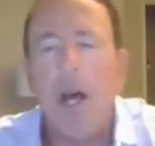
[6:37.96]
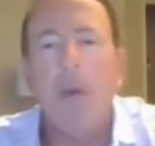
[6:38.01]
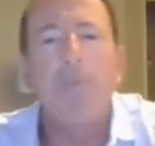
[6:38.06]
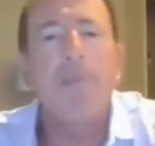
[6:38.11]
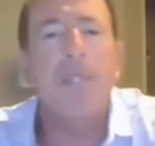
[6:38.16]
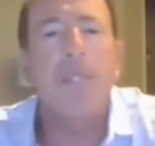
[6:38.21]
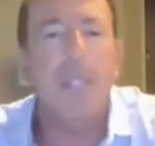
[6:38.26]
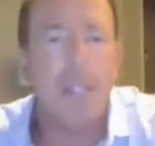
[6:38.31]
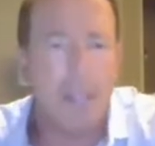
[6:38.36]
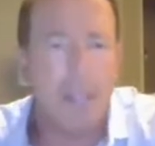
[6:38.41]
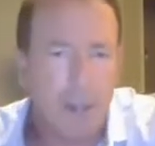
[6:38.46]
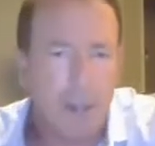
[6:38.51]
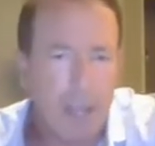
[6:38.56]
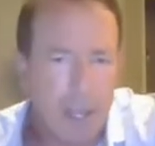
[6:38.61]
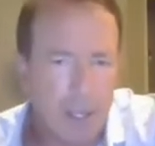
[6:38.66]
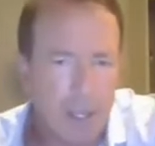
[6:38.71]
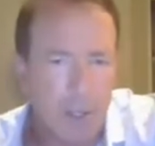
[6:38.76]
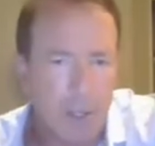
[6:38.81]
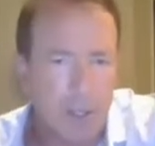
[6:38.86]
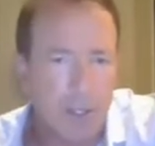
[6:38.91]
umpteen
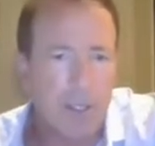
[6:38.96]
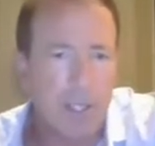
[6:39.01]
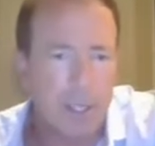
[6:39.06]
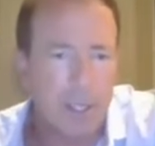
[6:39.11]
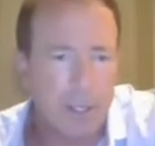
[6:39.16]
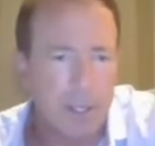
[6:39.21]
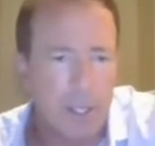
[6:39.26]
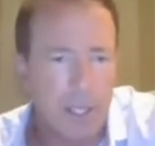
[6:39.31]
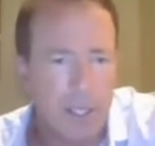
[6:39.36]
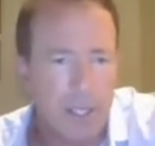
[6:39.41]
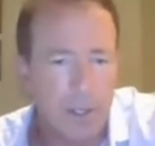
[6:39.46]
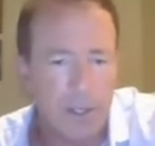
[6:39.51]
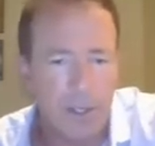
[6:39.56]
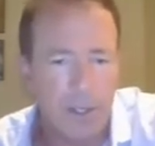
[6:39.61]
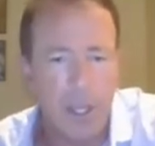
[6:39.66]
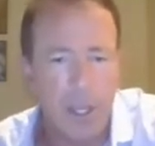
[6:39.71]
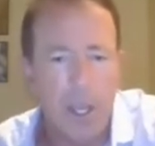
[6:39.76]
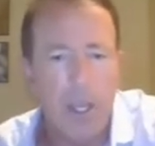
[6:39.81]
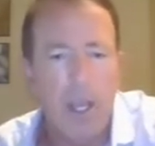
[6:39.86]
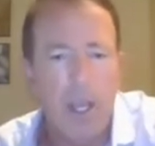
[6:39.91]
exits since this,
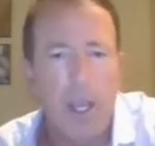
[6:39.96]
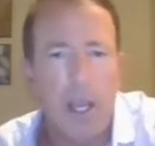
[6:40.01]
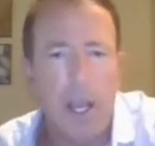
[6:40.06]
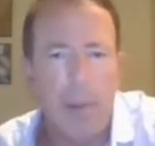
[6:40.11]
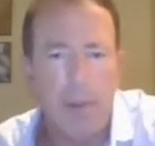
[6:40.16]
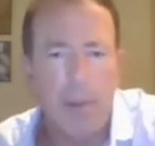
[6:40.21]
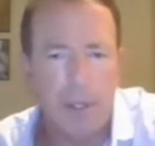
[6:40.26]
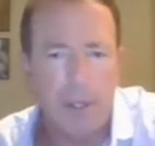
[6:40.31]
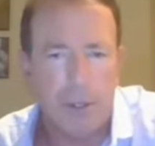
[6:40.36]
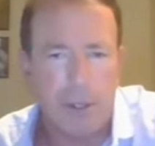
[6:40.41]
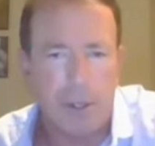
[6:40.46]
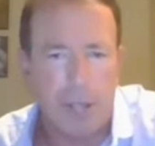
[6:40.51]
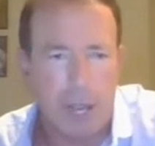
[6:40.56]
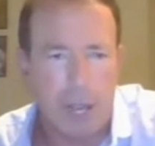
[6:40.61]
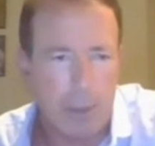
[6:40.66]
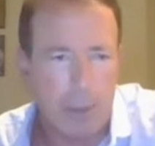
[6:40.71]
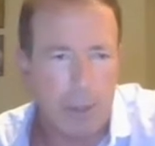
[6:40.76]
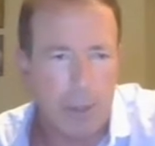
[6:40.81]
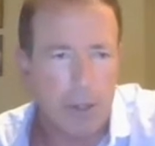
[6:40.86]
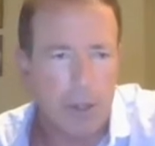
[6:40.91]
uh, but these are
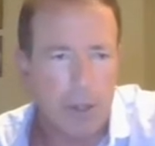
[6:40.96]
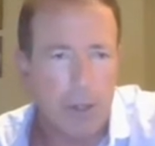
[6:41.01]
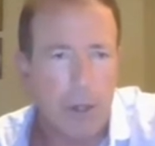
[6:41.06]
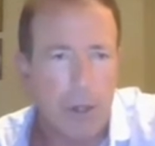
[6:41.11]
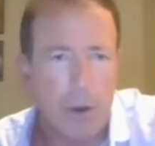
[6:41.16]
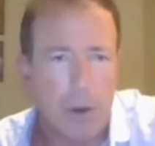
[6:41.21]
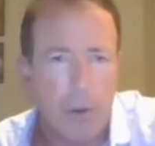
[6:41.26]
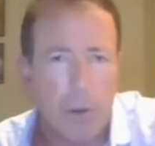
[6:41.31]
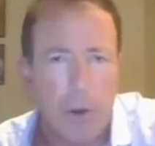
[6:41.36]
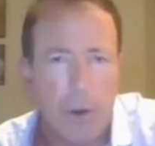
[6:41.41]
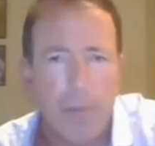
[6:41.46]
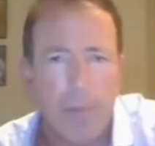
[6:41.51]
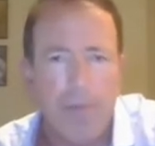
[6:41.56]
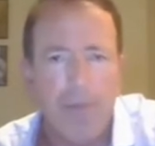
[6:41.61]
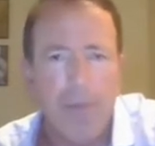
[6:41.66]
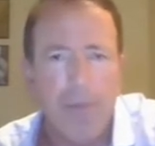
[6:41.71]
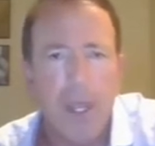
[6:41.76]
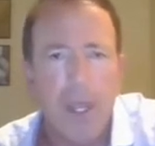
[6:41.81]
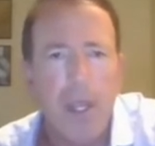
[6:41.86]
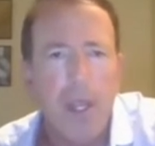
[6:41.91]
kind of the most notable.
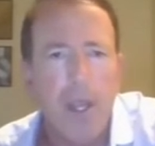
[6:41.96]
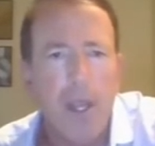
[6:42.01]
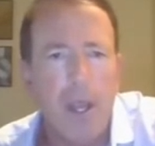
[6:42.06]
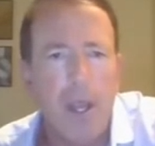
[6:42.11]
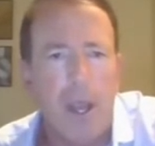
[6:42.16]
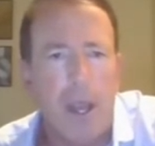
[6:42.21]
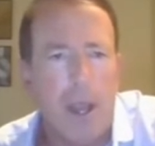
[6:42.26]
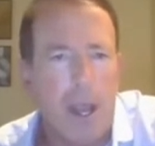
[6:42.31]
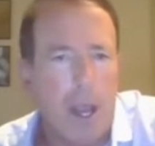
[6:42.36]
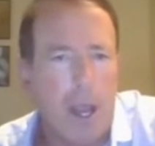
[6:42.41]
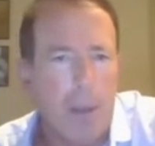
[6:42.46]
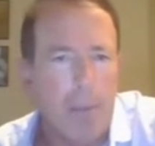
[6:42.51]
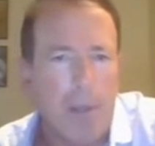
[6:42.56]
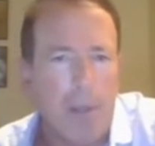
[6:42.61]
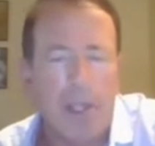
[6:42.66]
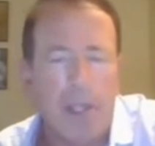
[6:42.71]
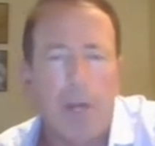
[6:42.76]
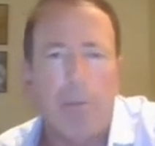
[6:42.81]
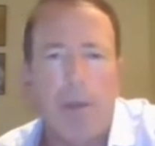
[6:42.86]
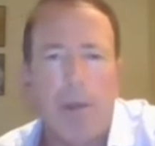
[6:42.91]
Um, a
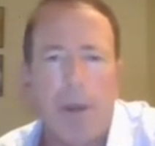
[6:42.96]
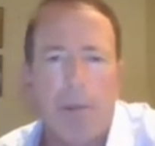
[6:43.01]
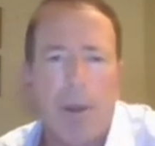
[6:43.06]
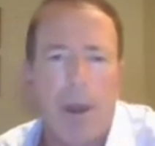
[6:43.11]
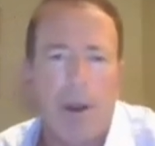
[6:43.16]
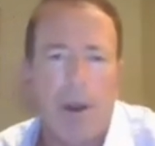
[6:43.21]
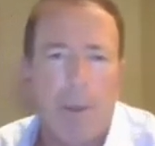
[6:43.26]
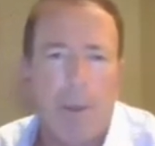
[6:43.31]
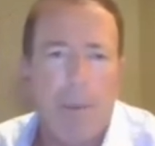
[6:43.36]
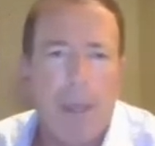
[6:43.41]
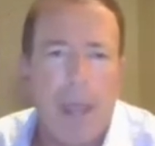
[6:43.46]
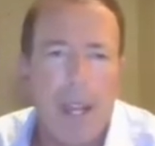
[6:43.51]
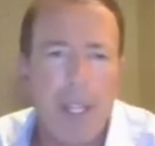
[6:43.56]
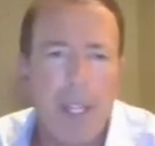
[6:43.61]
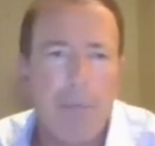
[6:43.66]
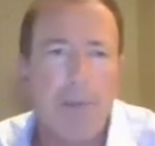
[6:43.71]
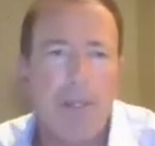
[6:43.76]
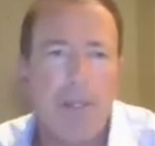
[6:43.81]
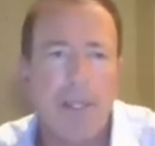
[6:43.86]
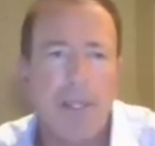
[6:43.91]
little bit about our
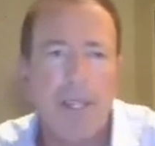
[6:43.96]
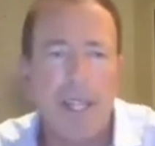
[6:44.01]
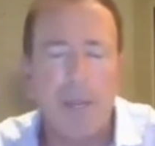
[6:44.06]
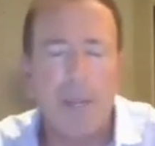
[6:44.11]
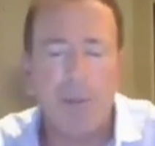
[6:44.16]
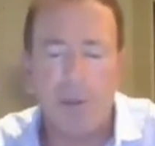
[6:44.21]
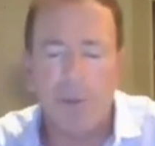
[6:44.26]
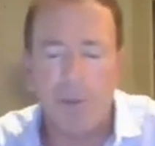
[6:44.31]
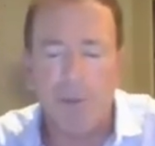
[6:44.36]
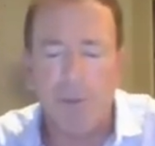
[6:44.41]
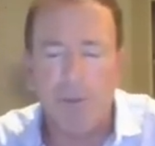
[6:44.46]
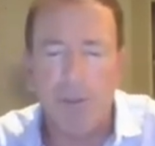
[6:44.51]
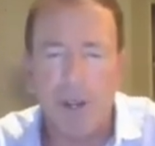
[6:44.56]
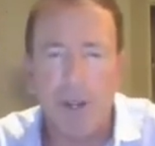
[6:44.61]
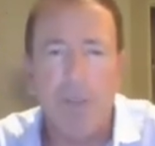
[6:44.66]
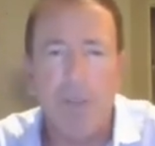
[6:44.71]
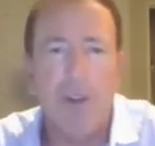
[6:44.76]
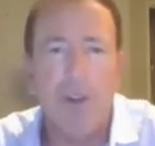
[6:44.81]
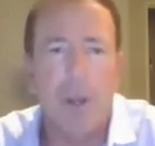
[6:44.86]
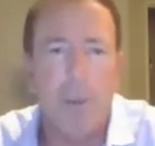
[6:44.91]
management team, which we're
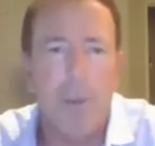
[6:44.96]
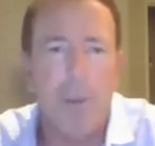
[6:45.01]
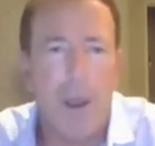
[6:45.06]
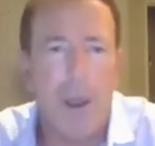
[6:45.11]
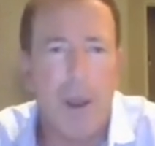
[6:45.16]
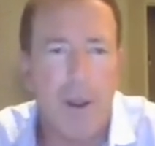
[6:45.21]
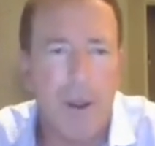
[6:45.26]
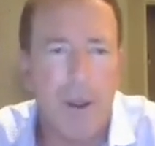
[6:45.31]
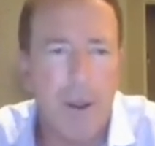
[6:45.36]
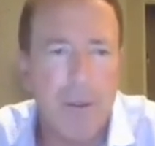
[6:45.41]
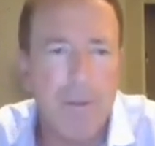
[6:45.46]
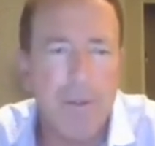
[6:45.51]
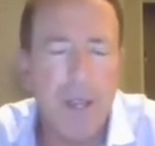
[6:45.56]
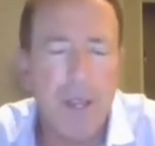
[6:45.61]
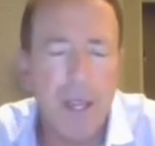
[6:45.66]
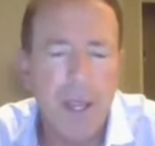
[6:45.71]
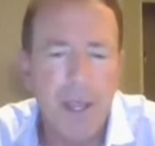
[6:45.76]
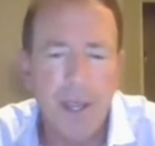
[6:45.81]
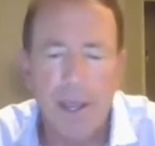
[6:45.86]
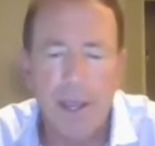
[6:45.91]
very, very proud of.
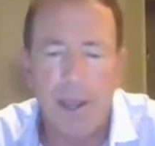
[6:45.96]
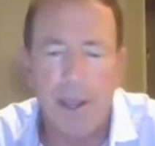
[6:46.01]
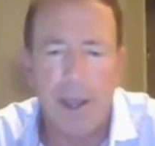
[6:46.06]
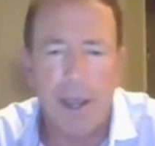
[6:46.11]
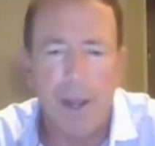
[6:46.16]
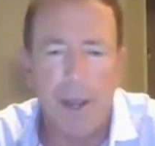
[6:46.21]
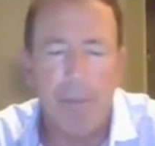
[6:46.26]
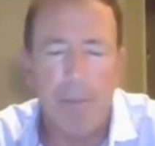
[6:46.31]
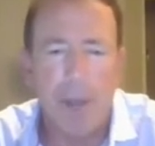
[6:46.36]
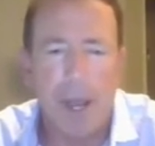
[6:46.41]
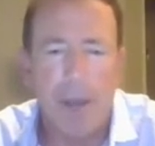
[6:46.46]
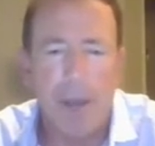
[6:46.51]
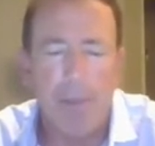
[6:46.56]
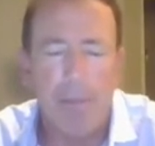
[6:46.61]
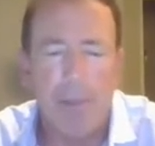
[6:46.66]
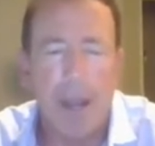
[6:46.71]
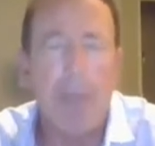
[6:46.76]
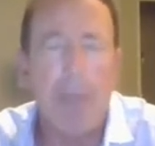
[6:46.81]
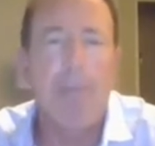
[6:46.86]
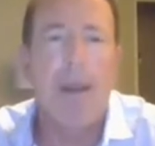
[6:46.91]
Um, I,
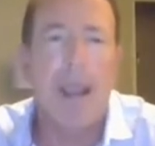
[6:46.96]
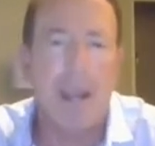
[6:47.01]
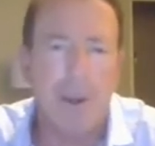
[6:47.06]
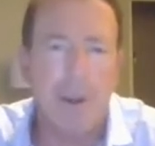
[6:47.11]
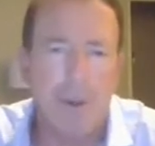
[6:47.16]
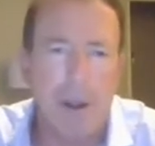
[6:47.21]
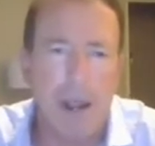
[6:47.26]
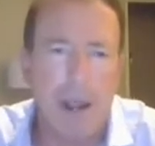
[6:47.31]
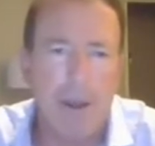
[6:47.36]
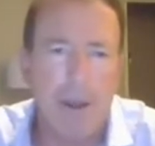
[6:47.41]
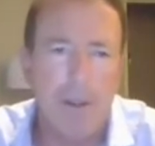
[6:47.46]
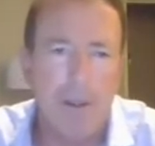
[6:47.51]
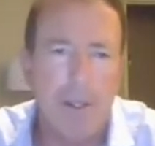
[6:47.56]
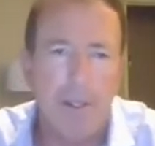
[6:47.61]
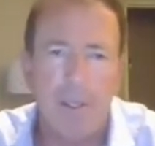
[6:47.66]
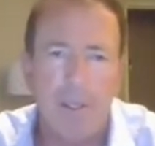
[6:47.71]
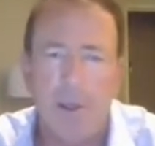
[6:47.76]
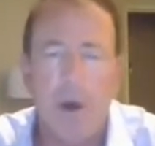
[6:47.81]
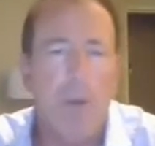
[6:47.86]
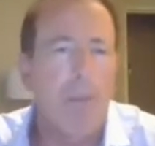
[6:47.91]
my background
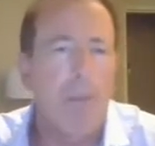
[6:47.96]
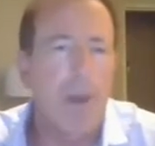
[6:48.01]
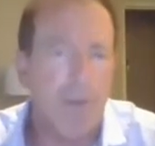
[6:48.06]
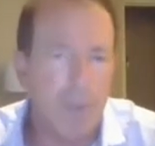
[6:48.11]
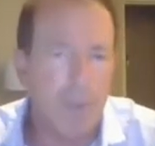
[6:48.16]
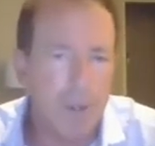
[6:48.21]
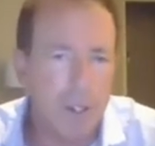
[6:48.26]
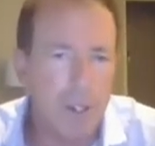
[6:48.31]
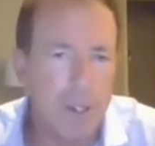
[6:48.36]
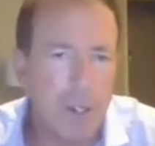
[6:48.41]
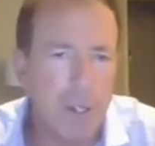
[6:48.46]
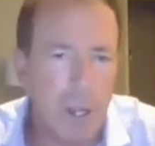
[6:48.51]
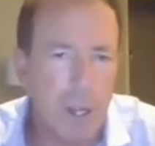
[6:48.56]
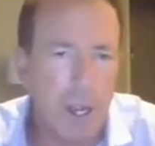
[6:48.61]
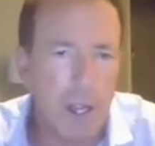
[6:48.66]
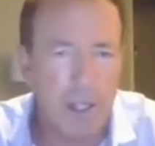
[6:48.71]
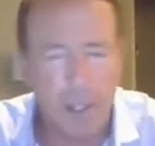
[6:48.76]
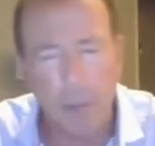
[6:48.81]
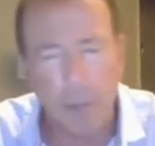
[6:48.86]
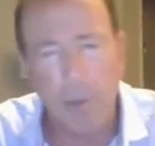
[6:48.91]
is all beverage
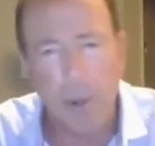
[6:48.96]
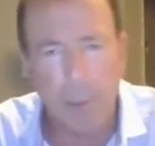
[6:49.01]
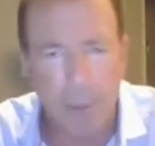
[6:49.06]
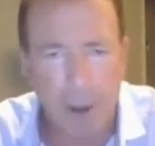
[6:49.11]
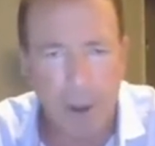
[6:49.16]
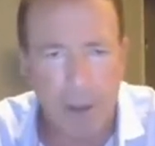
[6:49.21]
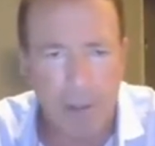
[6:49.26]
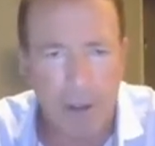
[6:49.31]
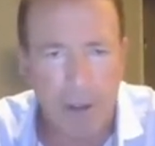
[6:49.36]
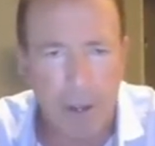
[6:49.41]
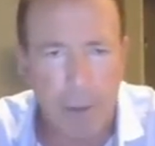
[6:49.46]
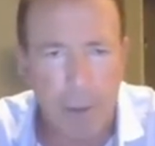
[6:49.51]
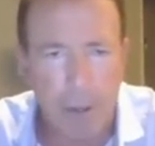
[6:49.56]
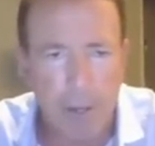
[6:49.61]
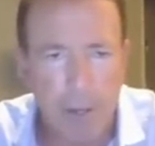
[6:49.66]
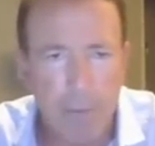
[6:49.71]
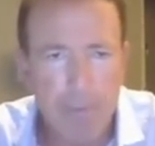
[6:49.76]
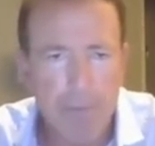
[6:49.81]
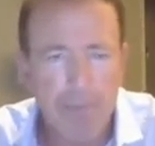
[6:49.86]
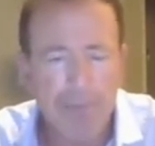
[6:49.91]
uh, and a little bit of private equity.